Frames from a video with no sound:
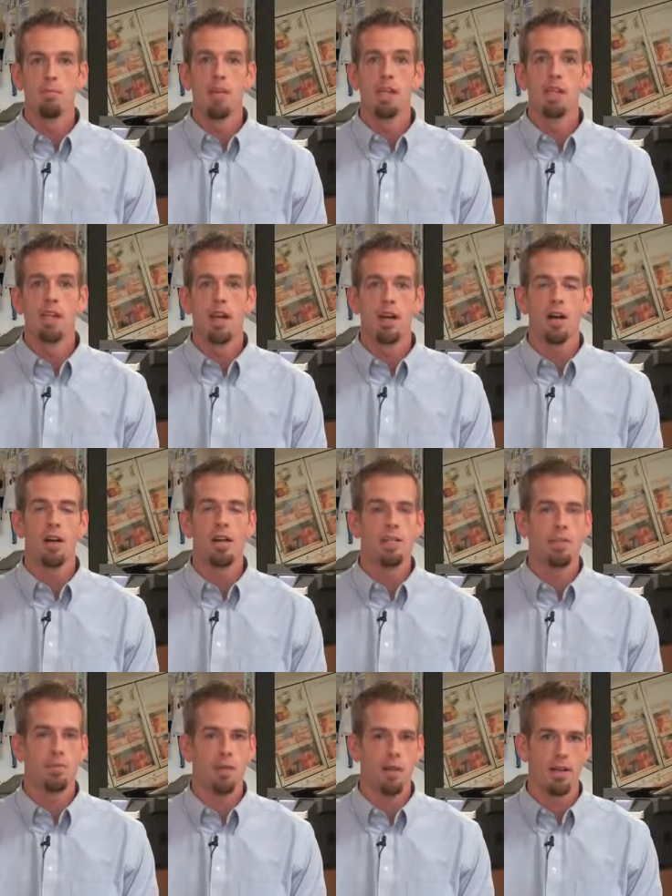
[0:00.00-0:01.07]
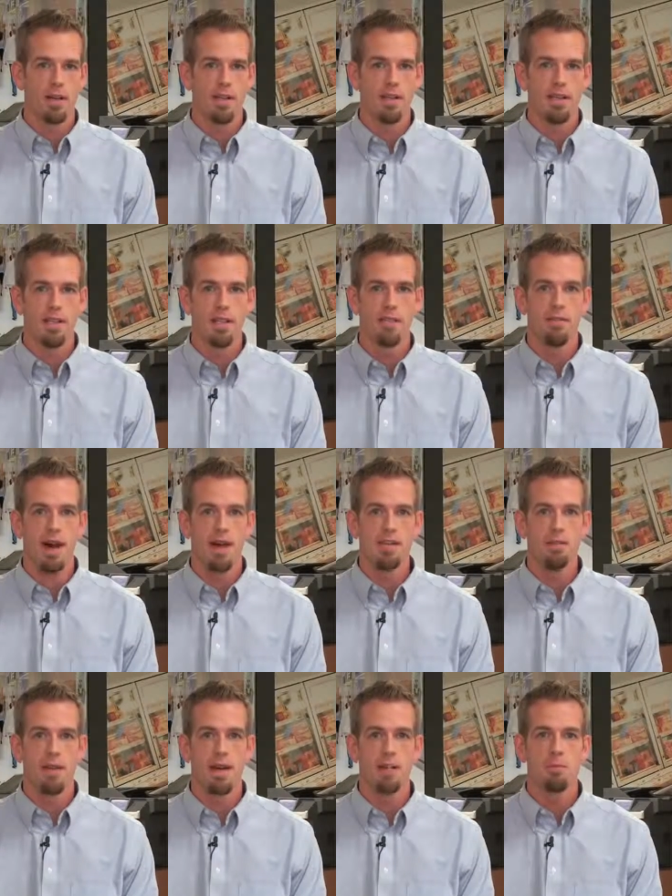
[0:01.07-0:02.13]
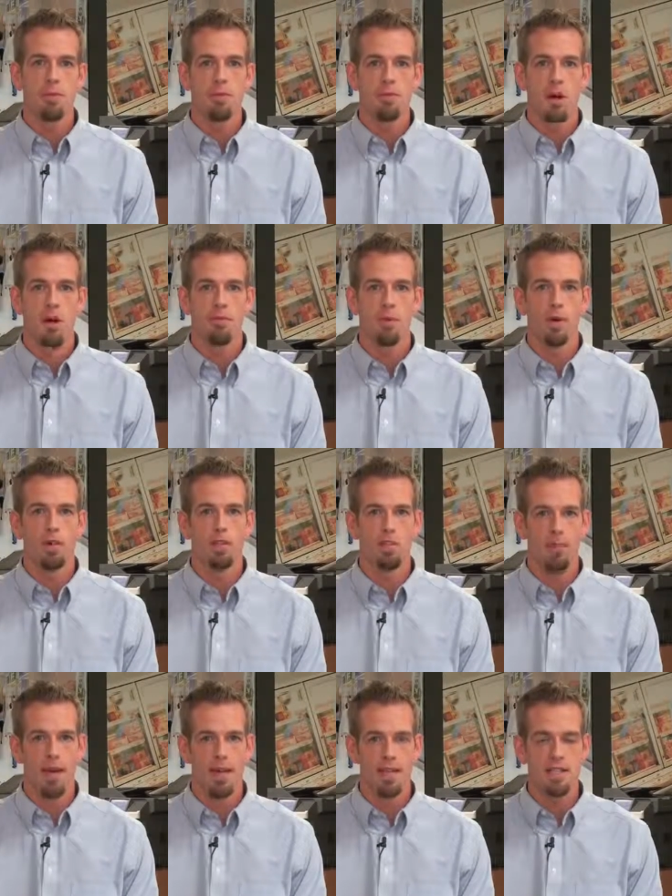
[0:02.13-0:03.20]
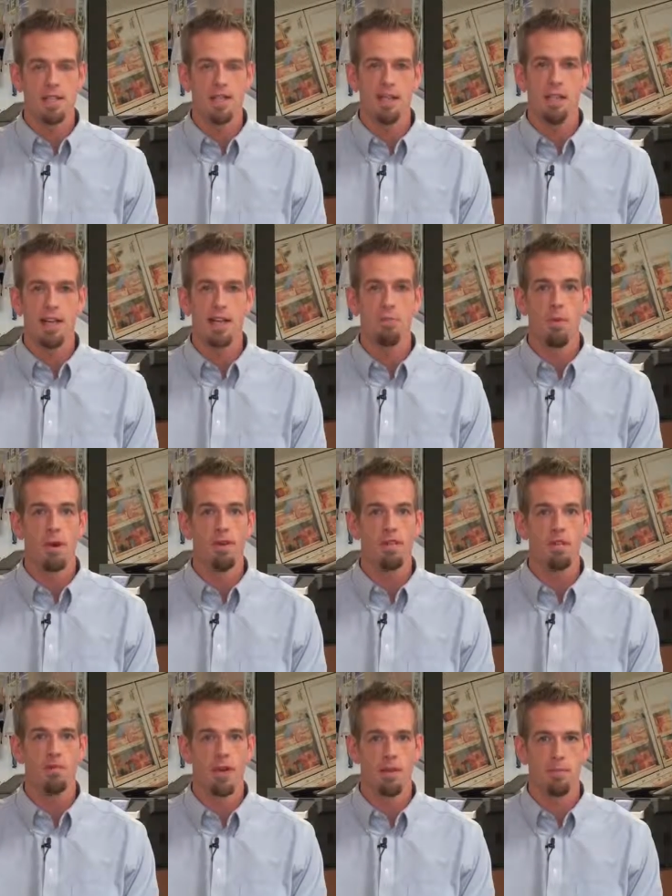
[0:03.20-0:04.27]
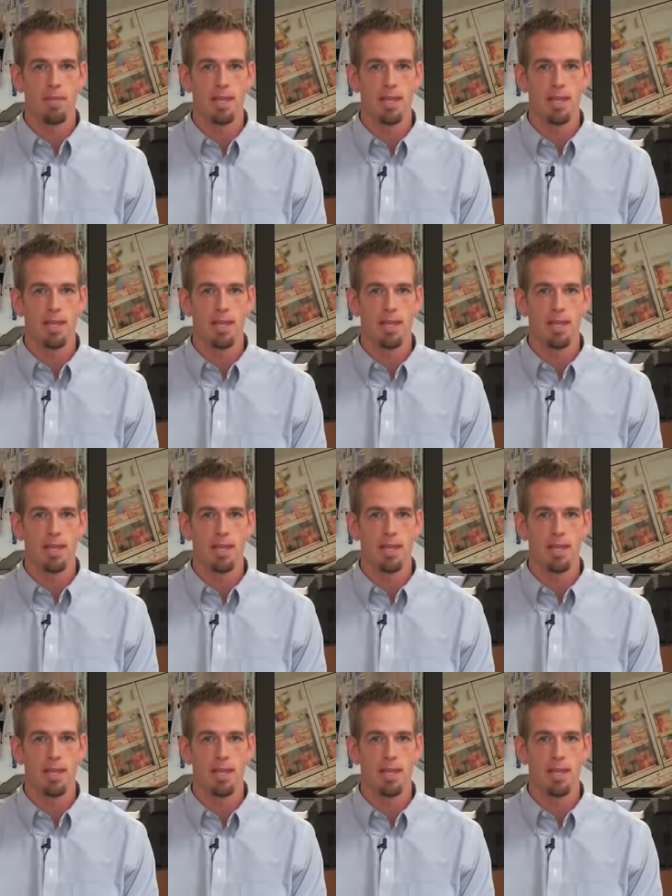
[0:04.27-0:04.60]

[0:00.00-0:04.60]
Building on our experience in the device management software space, Lexmark's development